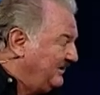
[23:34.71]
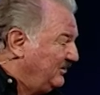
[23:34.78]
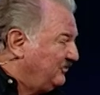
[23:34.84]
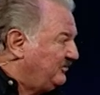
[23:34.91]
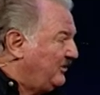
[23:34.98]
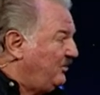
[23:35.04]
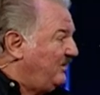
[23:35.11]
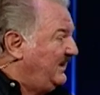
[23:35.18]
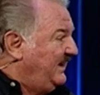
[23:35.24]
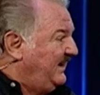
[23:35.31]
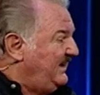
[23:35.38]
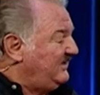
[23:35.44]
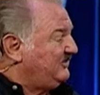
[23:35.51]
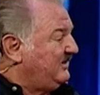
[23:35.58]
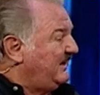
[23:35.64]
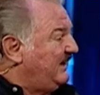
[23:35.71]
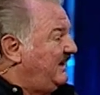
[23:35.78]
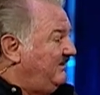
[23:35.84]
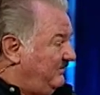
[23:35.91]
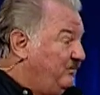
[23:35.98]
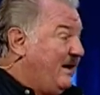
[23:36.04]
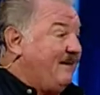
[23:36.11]
So he is going
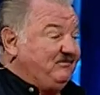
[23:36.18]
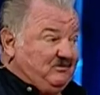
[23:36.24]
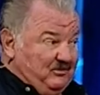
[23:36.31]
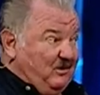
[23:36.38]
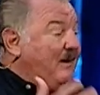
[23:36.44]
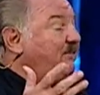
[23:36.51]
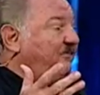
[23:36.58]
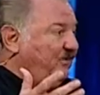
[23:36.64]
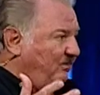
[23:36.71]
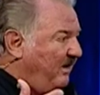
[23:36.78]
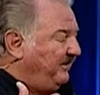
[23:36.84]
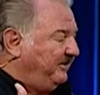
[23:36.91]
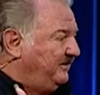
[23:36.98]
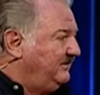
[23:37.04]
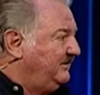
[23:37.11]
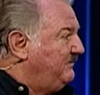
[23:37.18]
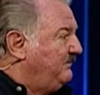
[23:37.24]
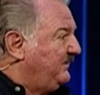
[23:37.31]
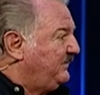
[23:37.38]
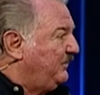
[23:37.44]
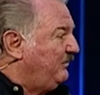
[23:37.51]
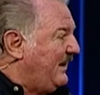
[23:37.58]
to rapture you up if you want to.
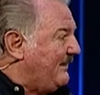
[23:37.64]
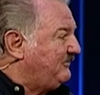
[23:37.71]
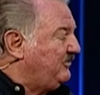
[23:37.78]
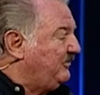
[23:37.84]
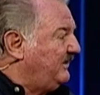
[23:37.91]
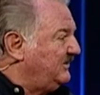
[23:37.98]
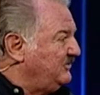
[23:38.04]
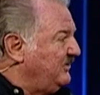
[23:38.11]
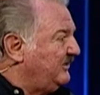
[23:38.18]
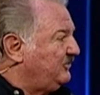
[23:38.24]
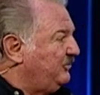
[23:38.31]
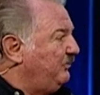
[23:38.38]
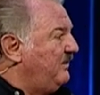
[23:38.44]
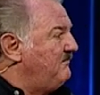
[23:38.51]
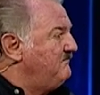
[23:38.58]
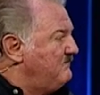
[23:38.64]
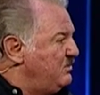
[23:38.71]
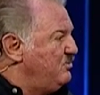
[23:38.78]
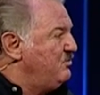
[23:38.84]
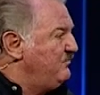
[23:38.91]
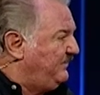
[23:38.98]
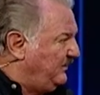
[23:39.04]
But the rapture is not to
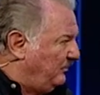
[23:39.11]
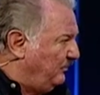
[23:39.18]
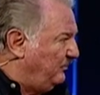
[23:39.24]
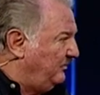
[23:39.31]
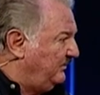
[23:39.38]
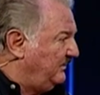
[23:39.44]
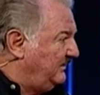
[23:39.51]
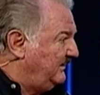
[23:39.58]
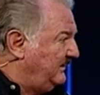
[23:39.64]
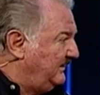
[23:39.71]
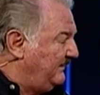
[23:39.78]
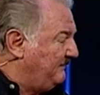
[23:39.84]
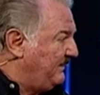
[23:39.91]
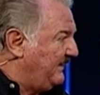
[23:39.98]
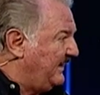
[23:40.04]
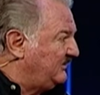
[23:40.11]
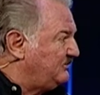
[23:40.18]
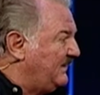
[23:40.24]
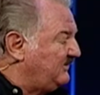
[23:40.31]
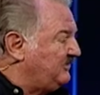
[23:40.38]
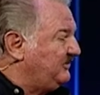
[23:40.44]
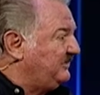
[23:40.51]
remove you as
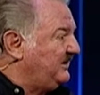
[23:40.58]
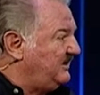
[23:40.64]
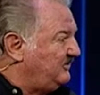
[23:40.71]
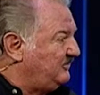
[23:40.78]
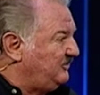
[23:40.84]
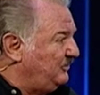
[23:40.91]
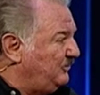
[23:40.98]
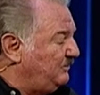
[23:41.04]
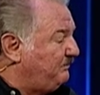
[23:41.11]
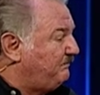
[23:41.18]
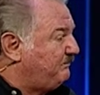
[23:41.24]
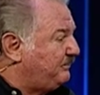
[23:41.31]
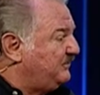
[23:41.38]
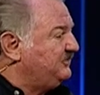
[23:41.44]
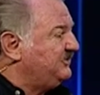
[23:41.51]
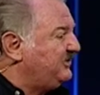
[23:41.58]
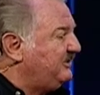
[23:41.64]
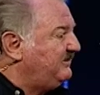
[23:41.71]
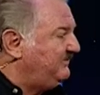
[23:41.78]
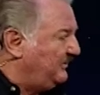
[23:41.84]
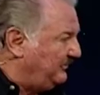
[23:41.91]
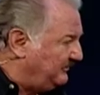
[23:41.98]
much as it is to
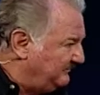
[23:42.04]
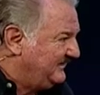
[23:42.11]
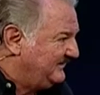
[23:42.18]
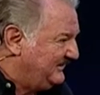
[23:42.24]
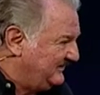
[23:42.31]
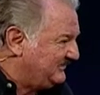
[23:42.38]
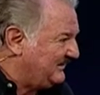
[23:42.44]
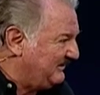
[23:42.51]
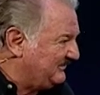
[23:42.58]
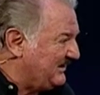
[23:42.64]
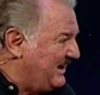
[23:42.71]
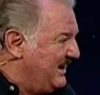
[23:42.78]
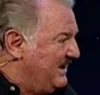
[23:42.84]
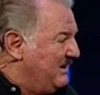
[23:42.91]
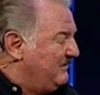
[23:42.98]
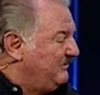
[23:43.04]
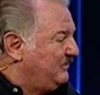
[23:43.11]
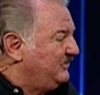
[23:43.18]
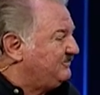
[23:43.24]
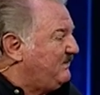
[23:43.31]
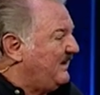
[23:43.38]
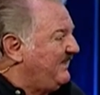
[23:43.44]
preserve you. You see what I'm saying?
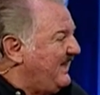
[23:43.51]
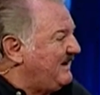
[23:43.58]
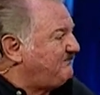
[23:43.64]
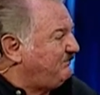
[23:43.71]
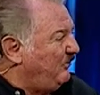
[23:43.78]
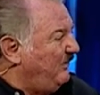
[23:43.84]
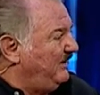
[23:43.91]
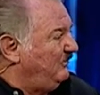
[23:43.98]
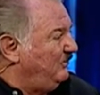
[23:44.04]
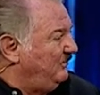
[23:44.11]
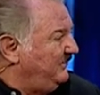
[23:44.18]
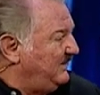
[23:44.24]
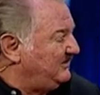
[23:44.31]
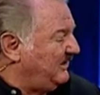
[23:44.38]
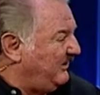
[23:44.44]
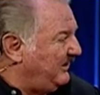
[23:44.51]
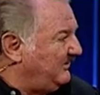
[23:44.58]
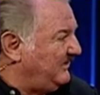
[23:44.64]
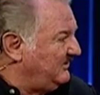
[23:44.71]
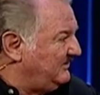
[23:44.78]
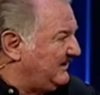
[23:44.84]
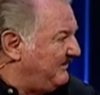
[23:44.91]
Because by that point, there's a lot of
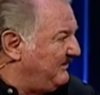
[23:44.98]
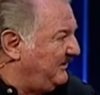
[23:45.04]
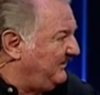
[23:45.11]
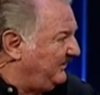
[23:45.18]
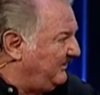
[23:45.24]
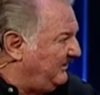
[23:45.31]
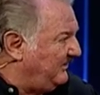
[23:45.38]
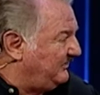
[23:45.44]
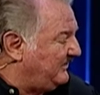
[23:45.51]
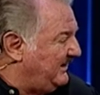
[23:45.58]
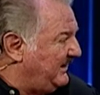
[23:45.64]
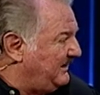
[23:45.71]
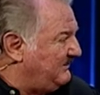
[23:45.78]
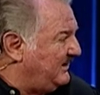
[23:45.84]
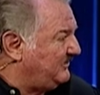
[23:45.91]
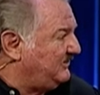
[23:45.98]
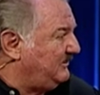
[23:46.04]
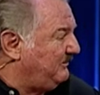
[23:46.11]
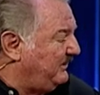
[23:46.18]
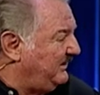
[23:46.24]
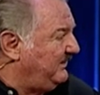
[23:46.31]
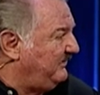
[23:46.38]
things coming on the earth and amongst
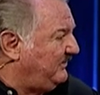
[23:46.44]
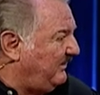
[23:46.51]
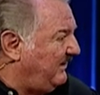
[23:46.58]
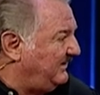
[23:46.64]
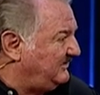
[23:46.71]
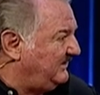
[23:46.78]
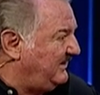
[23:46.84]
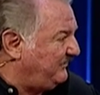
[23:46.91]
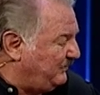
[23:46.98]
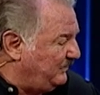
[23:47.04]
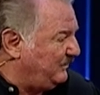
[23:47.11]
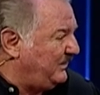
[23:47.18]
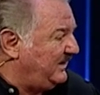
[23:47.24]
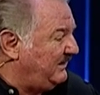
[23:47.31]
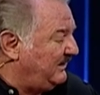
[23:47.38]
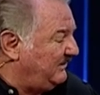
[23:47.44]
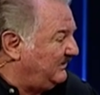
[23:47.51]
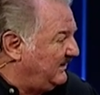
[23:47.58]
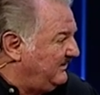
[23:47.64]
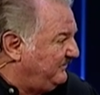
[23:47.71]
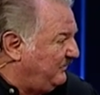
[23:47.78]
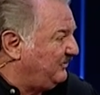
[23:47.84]
the body of Christ, if we
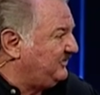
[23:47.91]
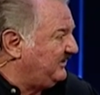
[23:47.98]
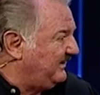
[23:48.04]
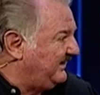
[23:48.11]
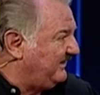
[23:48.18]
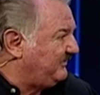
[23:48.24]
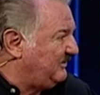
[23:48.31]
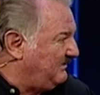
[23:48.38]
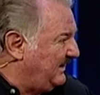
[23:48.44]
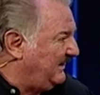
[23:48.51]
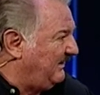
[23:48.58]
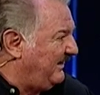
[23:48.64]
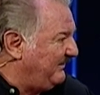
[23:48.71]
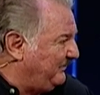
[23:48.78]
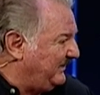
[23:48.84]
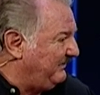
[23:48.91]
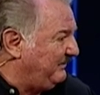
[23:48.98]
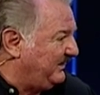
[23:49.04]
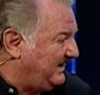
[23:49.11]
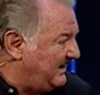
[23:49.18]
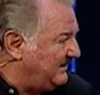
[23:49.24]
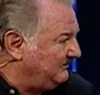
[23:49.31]
are fortunate enough to be alive when
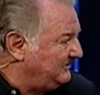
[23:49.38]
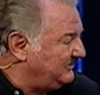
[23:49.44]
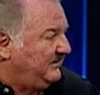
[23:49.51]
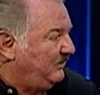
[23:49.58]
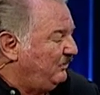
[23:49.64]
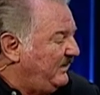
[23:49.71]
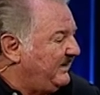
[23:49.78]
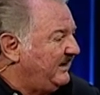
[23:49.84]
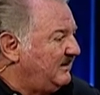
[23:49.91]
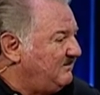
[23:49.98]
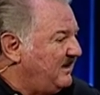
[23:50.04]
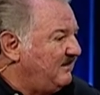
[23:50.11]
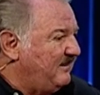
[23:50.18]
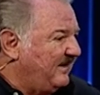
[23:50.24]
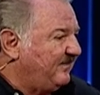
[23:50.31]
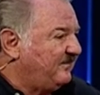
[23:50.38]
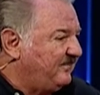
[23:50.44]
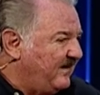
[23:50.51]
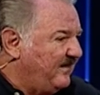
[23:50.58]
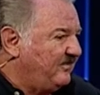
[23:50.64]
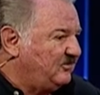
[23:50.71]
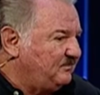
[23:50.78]
He comes, that we're going to be about the
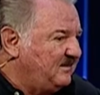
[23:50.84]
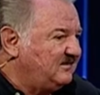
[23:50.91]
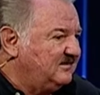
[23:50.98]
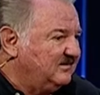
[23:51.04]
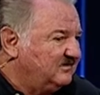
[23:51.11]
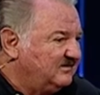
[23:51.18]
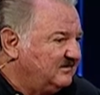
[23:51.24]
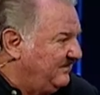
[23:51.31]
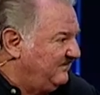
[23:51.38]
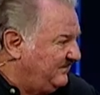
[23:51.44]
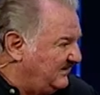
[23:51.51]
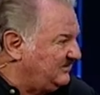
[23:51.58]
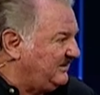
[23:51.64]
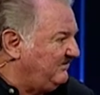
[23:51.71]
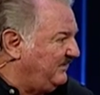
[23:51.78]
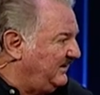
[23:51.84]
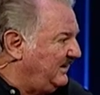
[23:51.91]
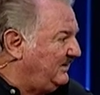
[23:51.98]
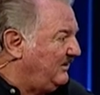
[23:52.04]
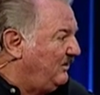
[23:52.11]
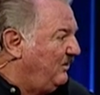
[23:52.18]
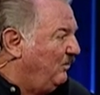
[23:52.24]
Father's business. Visi
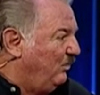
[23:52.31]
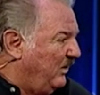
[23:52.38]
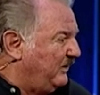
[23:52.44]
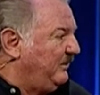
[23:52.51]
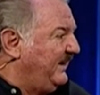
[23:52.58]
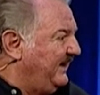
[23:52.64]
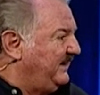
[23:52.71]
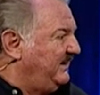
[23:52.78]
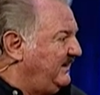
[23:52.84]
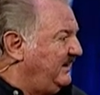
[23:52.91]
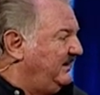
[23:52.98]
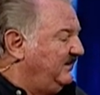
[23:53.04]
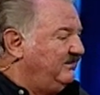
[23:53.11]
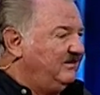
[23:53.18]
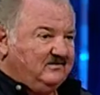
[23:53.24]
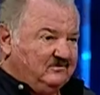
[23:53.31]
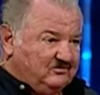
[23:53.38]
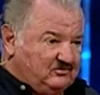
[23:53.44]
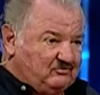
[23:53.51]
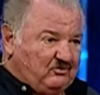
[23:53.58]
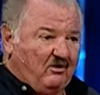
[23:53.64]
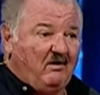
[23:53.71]
V, what are we going to need?
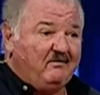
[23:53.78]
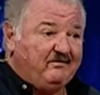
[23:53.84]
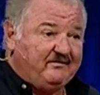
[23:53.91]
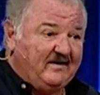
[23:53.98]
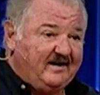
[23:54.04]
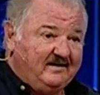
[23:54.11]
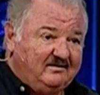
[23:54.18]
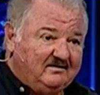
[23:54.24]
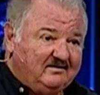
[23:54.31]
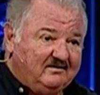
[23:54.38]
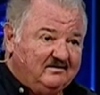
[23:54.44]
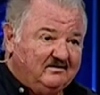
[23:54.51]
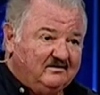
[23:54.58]
Strong faith,